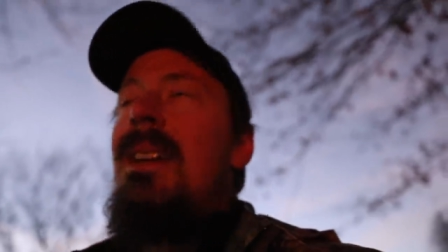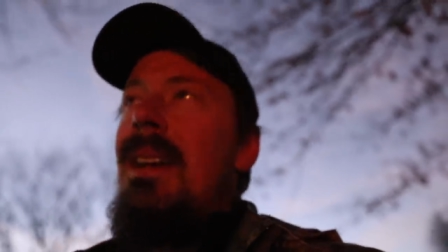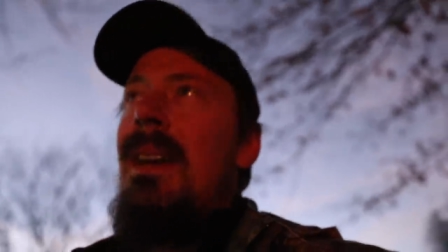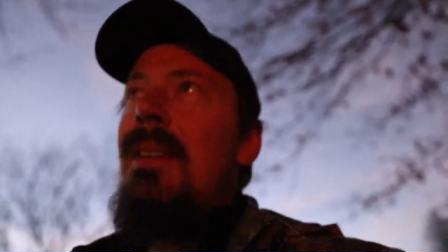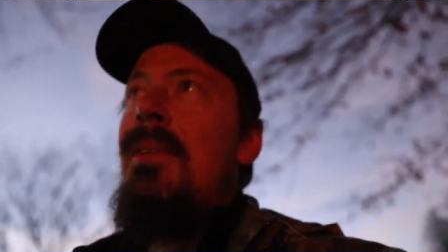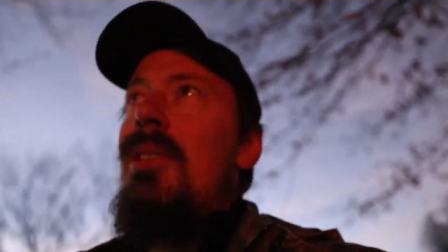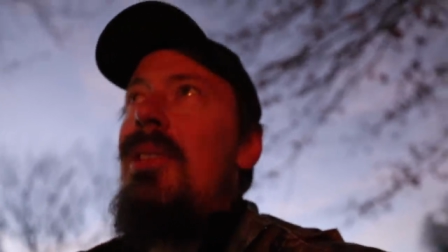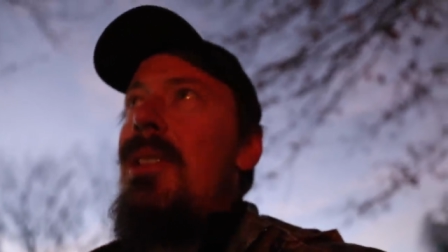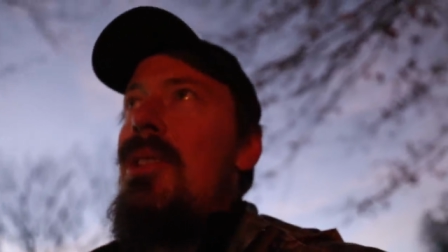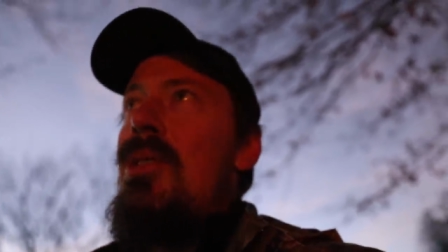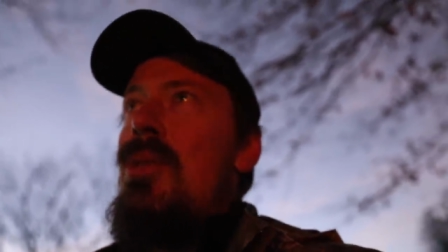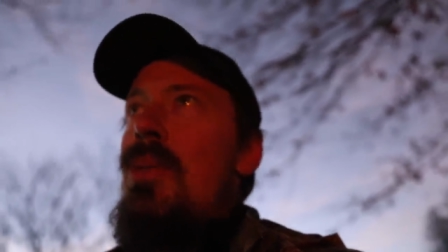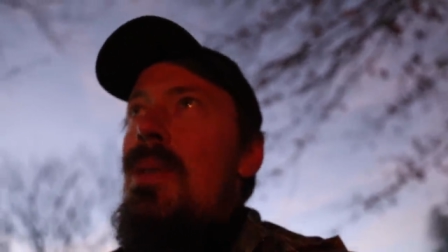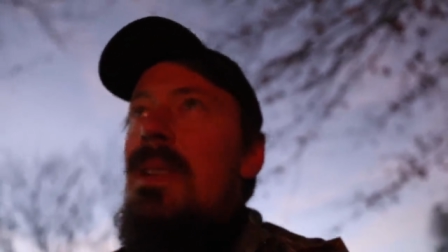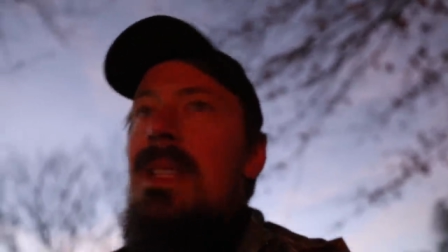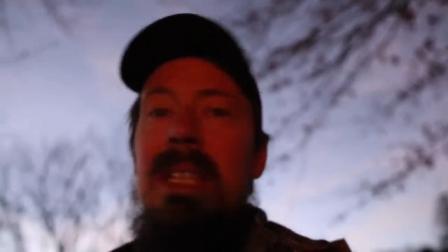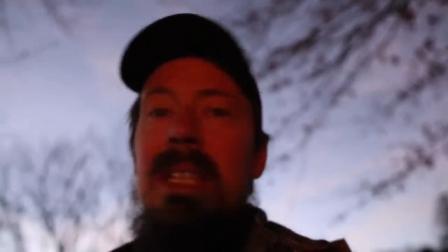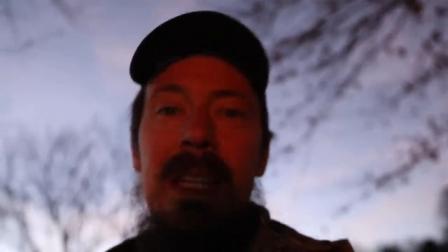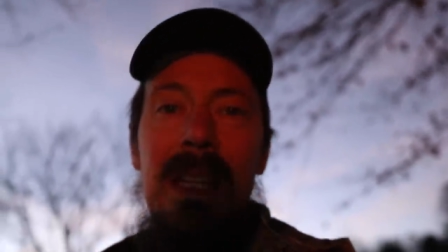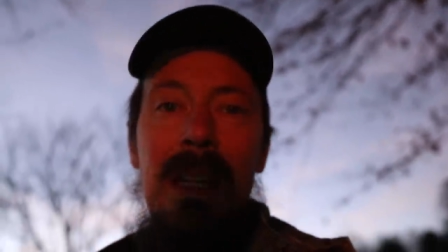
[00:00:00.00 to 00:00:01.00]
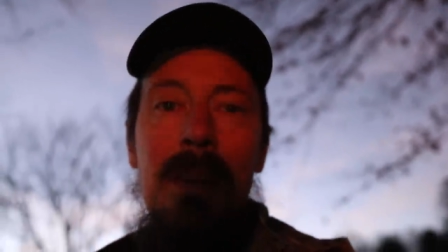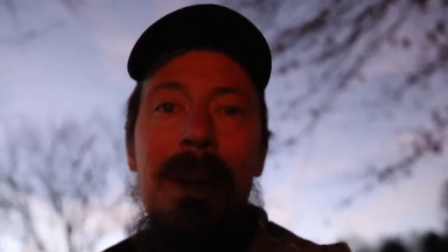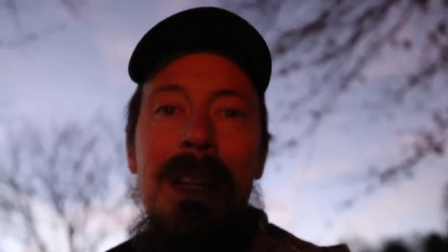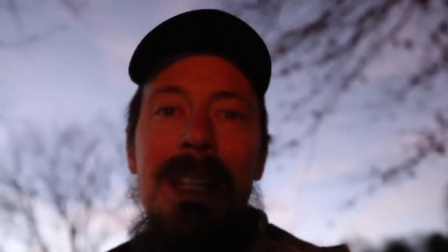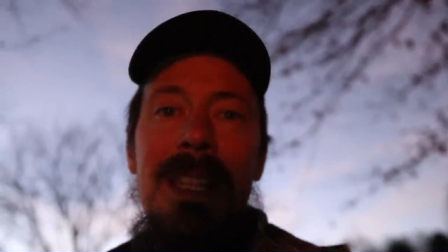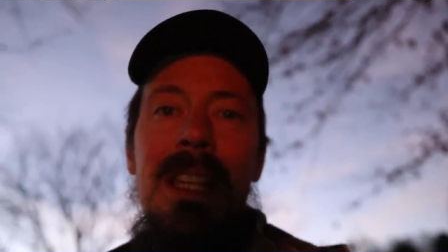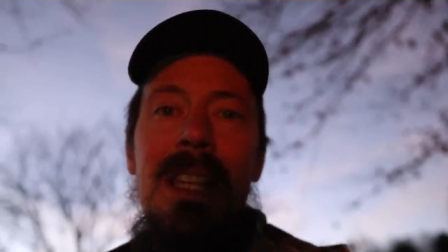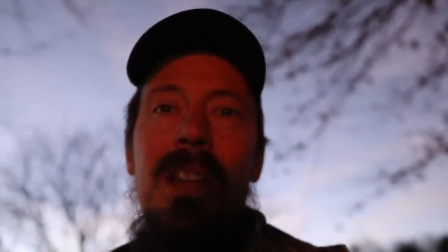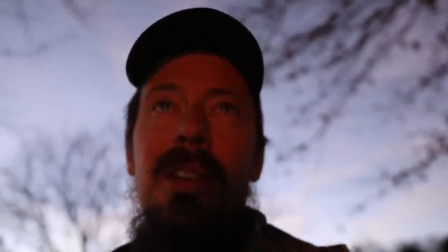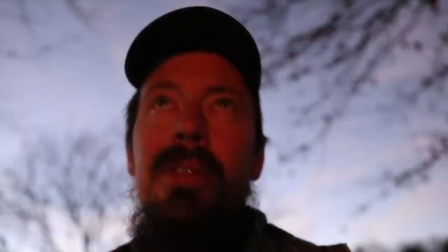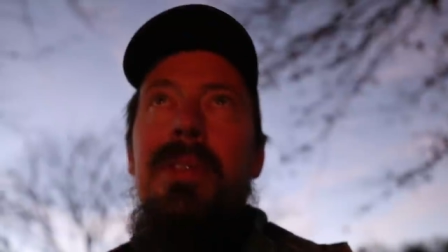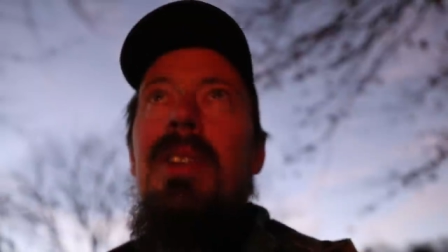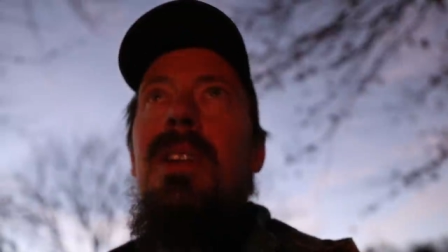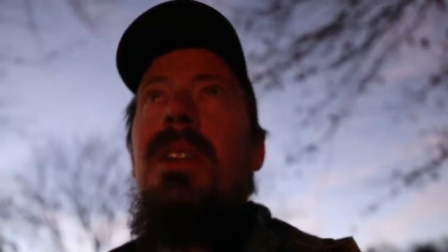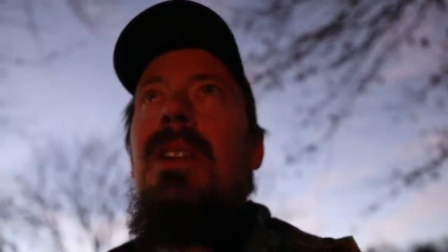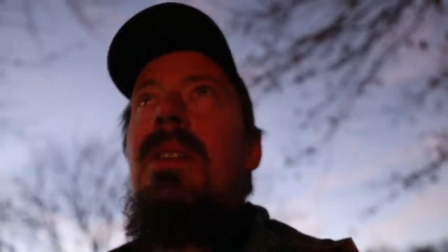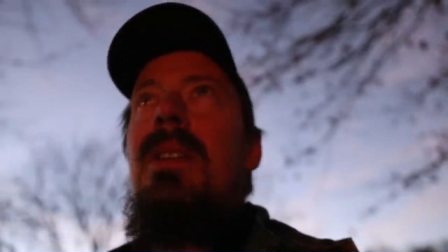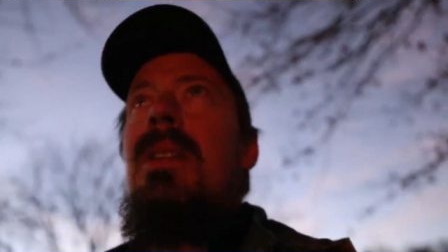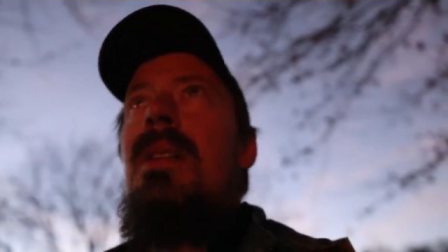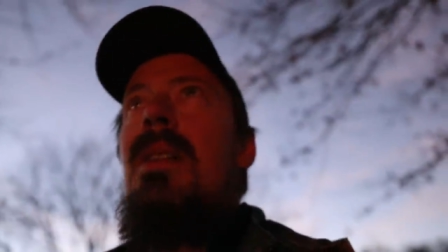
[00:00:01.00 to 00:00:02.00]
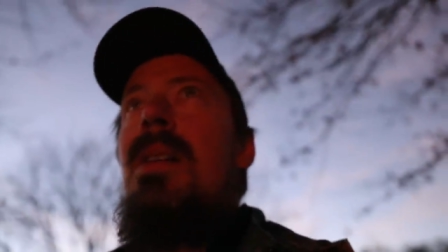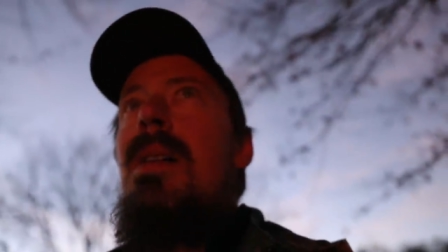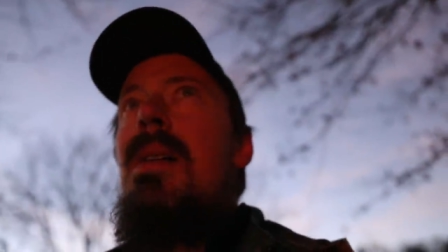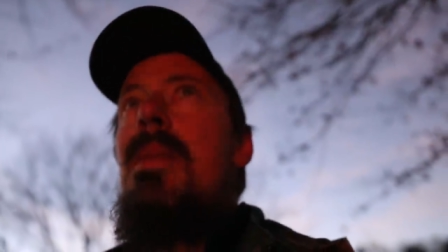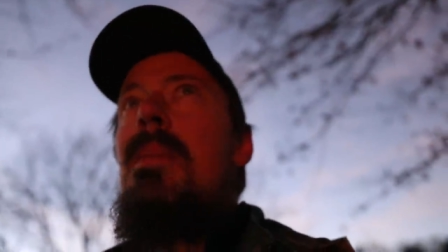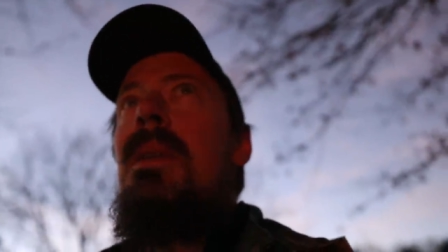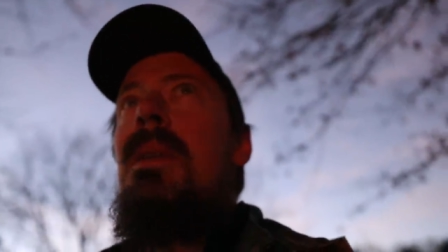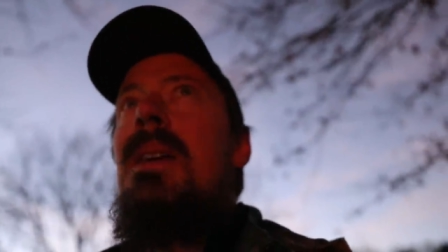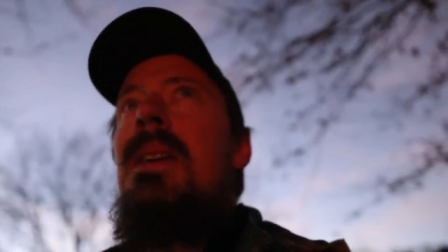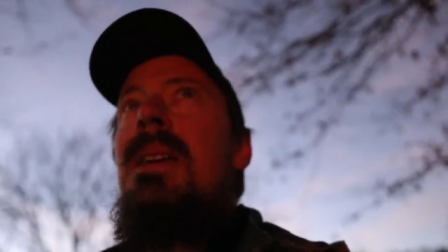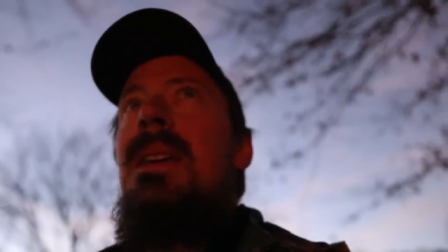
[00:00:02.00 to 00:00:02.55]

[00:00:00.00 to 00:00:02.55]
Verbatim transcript: I've really enjoyed seeing it myself um,